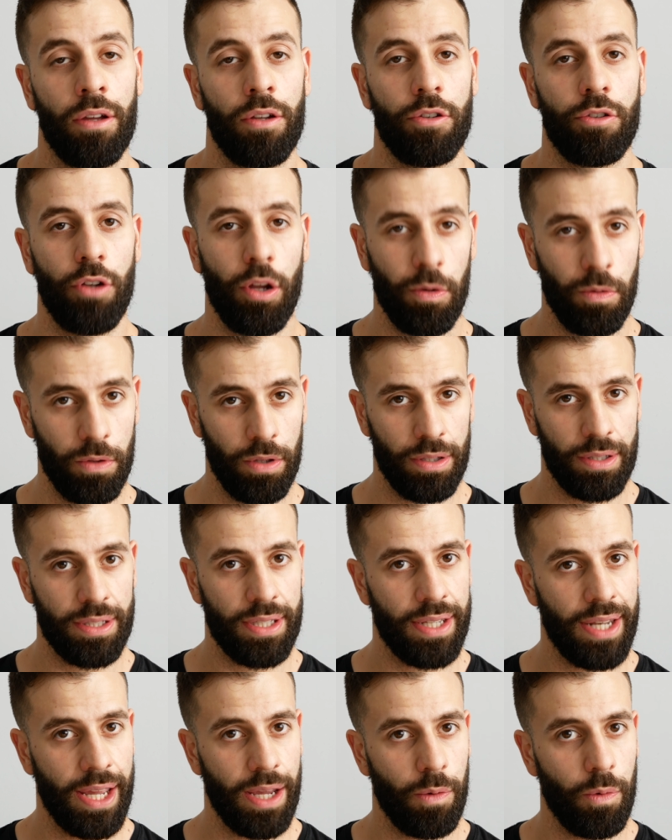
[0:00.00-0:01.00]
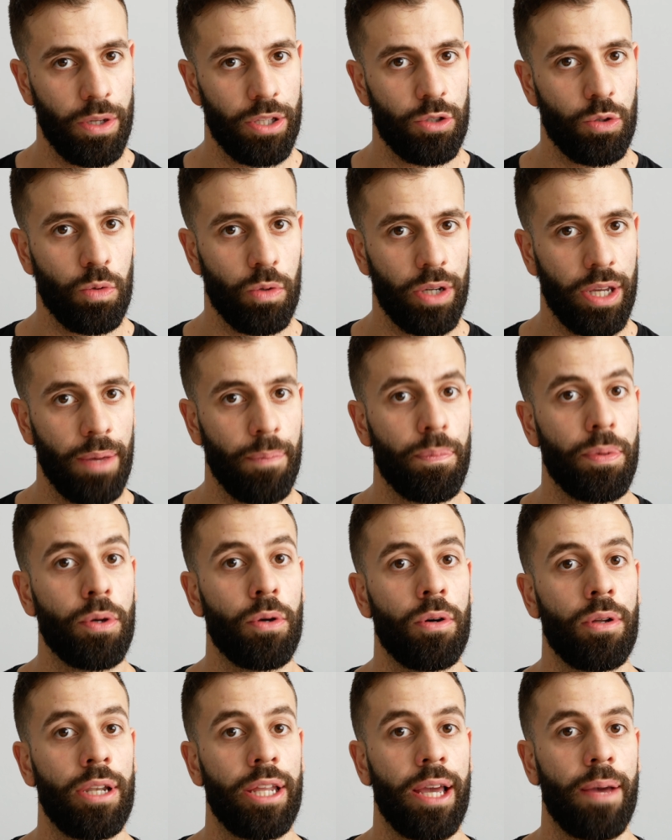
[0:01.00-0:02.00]
Note that today we're talking
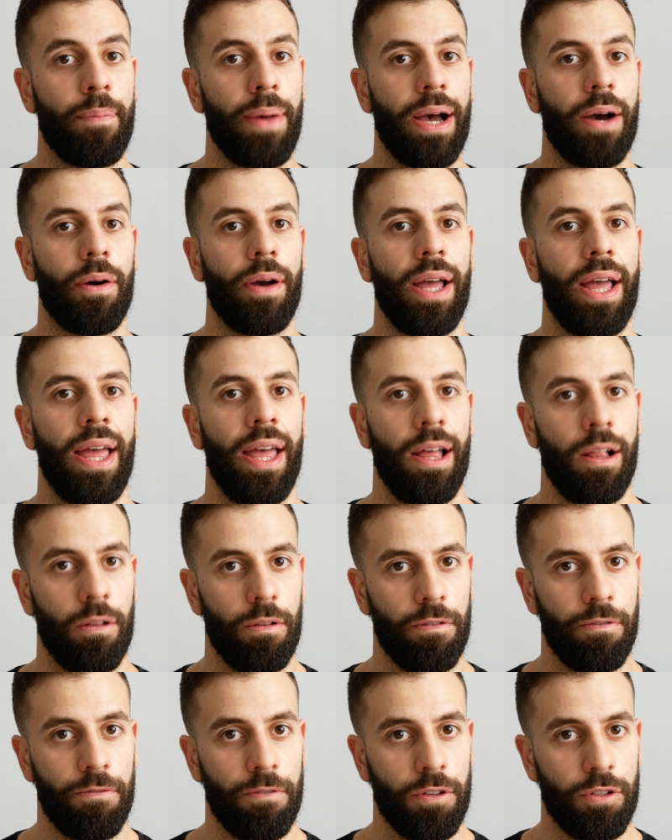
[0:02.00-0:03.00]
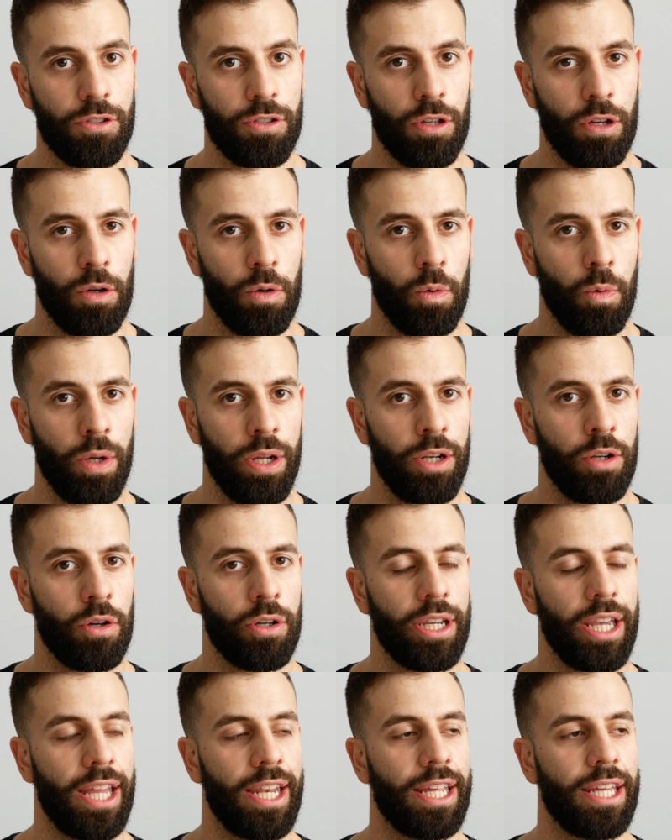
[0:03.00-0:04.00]
purely about health. So we're
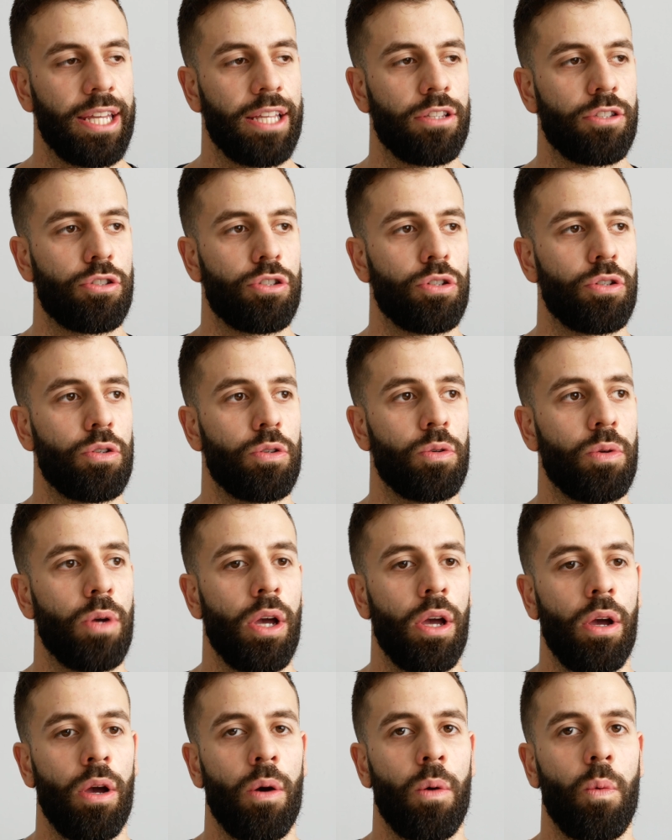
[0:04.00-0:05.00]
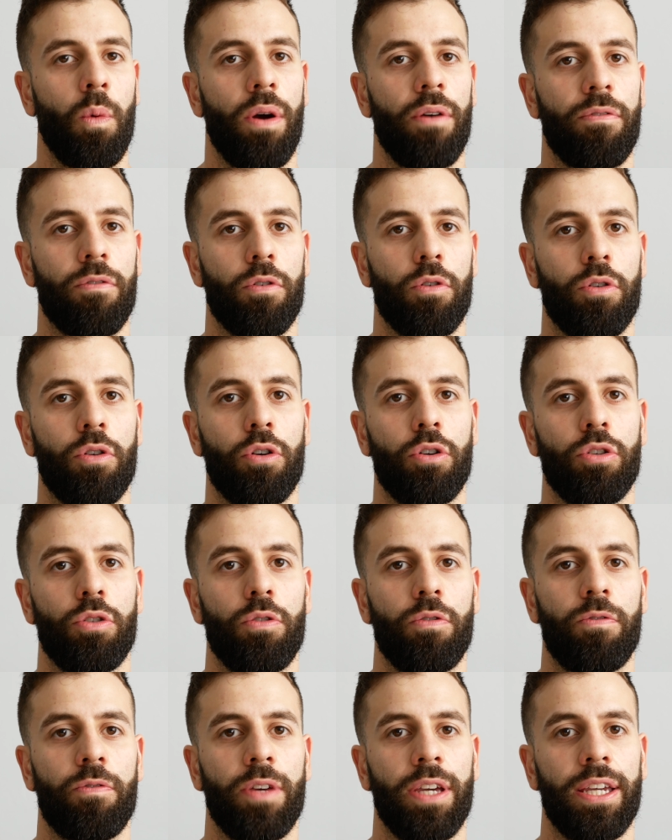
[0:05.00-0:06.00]
not getting into whether or not
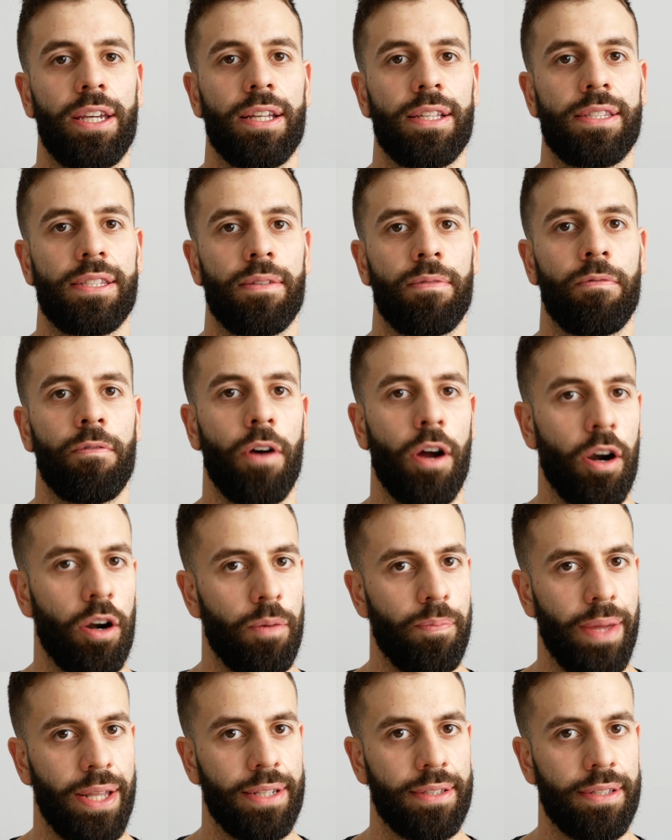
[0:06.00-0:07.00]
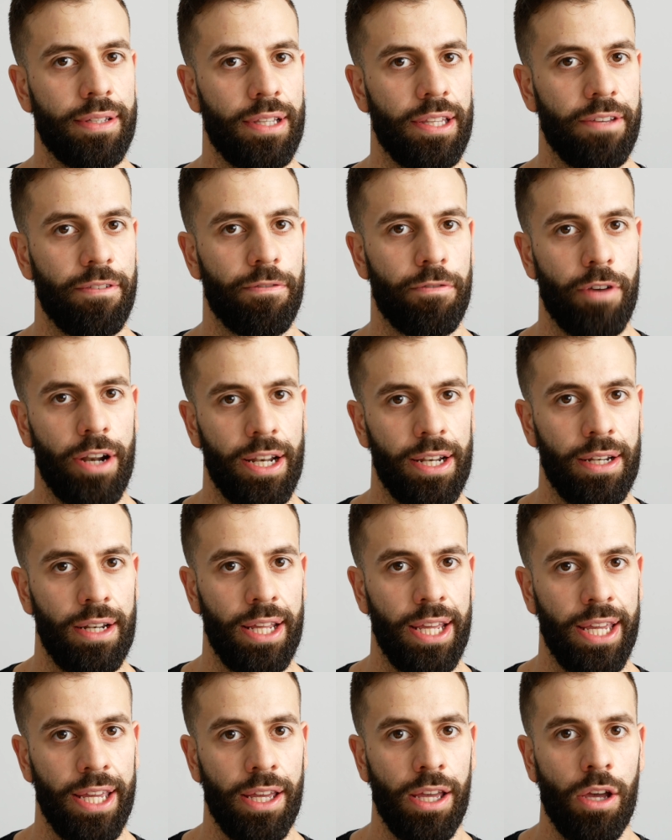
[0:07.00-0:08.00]
you think it's environmentally
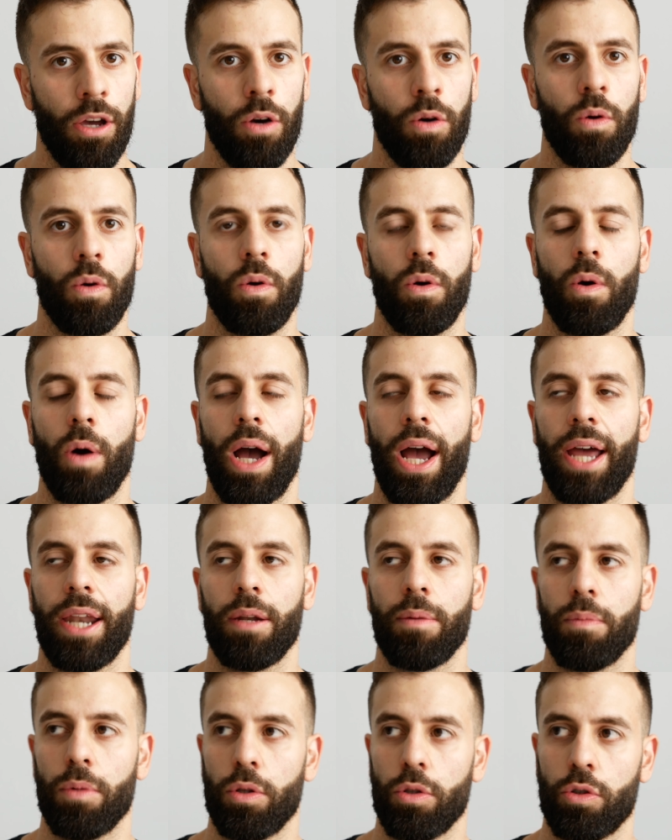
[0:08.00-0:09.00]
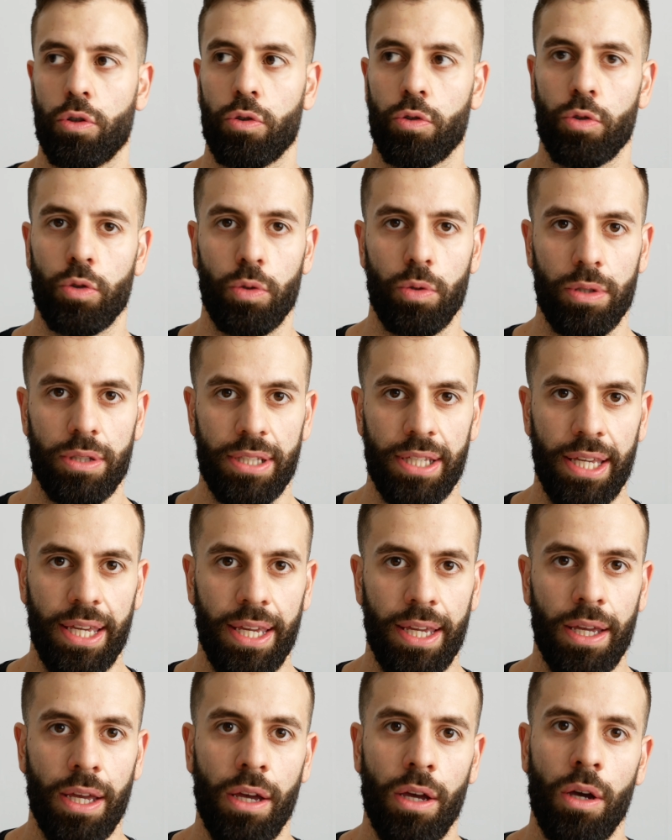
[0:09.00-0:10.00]
friendly or animal
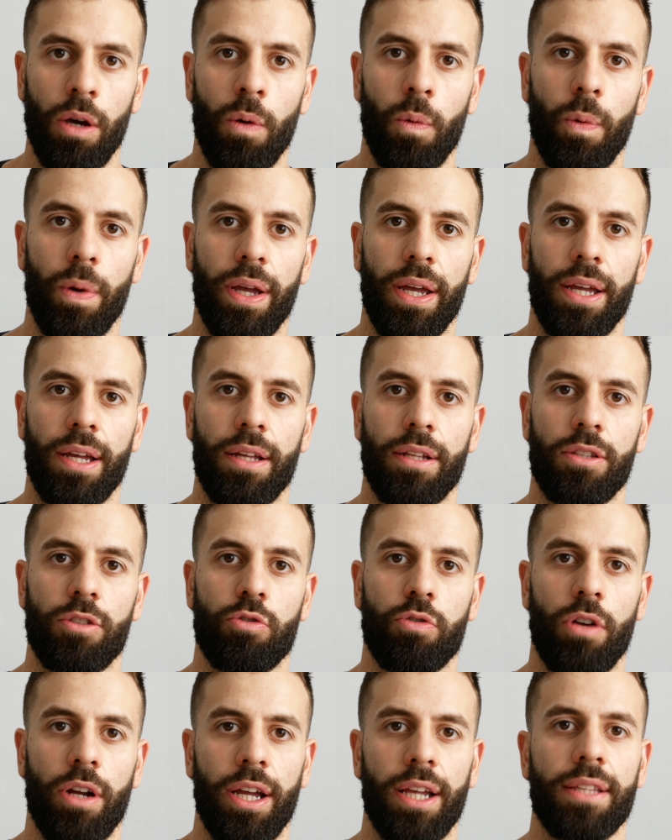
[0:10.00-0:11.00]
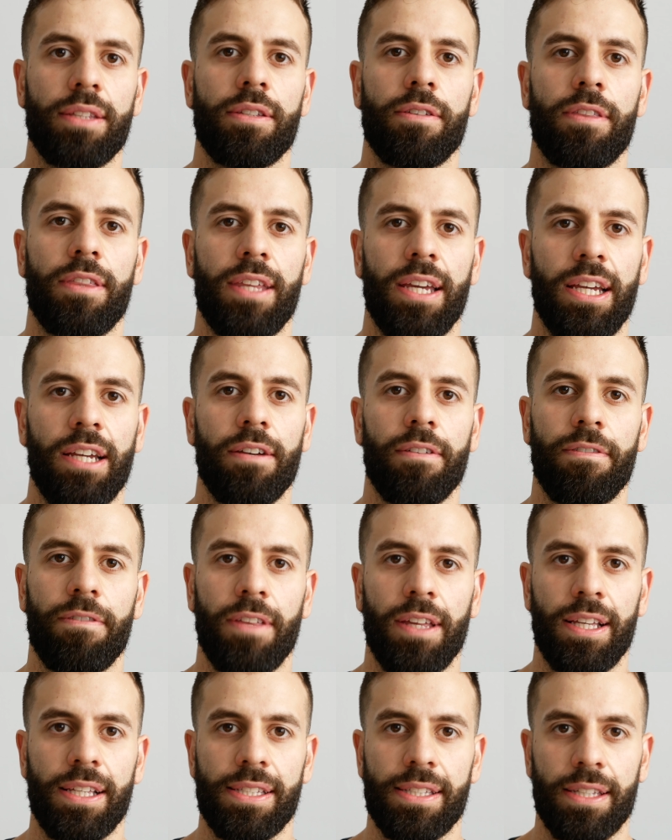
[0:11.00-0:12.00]
cruelty. We're trying to think of
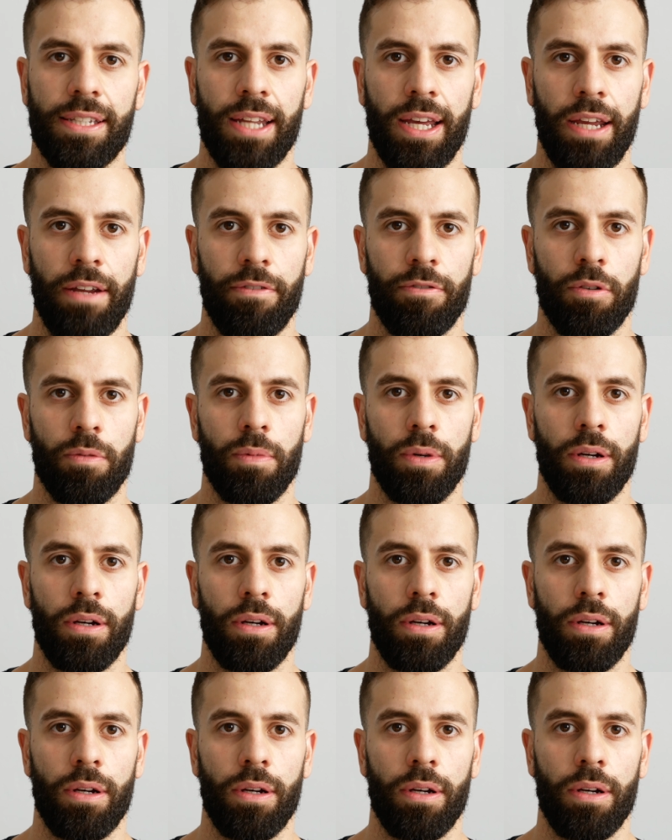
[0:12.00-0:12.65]
things today from